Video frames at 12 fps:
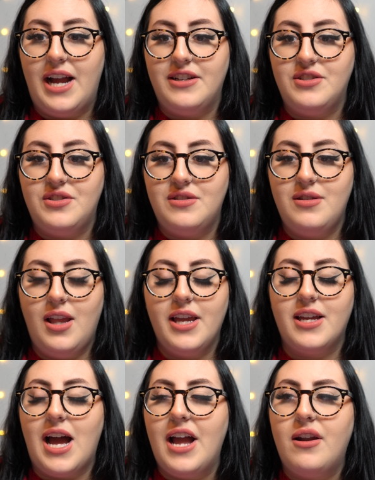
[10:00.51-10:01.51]
I
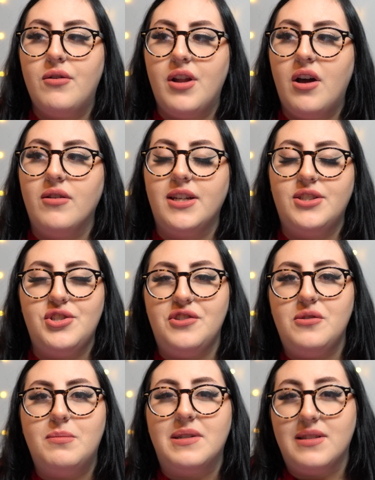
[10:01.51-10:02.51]
like, I don't know, like, do
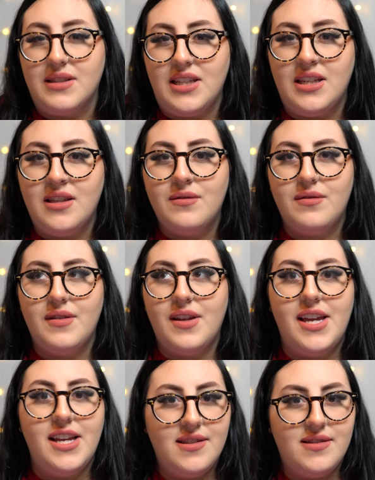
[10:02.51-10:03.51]
you believe
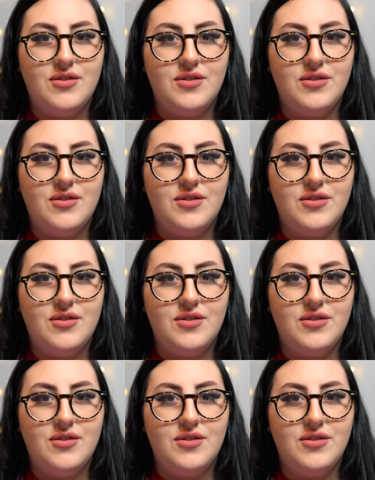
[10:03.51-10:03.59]
his